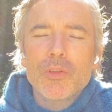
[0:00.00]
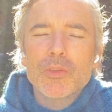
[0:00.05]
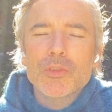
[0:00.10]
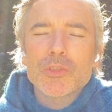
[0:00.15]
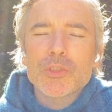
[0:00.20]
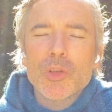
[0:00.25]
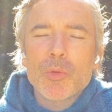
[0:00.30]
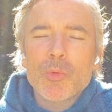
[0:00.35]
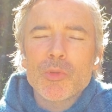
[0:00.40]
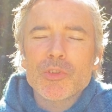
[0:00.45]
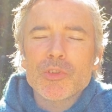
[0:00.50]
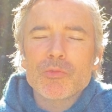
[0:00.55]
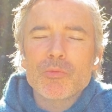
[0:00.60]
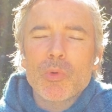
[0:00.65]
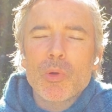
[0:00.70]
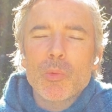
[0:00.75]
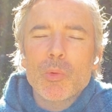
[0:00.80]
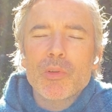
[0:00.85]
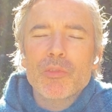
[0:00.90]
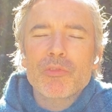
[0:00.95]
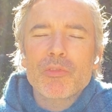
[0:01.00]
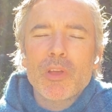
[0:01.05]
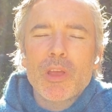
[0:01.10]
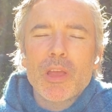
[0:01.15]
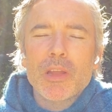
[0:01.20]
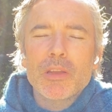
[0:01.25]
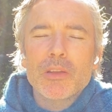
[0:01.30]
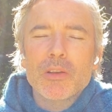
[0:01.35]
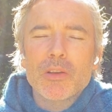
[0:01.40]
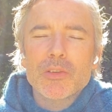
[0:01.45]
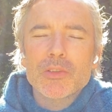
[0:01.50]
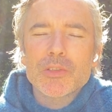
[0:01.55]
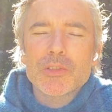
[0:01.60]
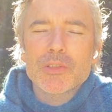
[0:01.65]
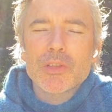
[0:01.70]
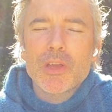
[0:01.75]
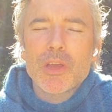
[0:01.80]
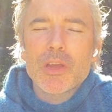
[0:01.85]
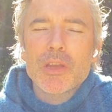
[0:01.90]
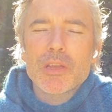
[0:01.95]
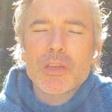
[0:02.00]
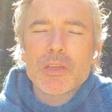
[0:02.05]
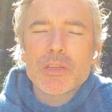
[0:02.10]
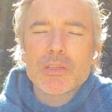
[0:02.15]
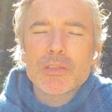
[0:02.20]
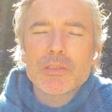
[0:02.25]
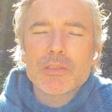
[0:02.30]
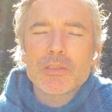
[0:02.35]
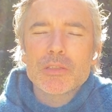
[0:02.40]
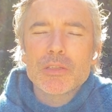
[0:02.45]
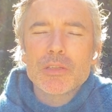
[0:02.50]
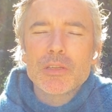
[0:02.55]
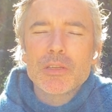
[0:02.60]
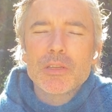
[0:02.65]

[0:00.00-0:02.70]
So much of what we're fed in our society is,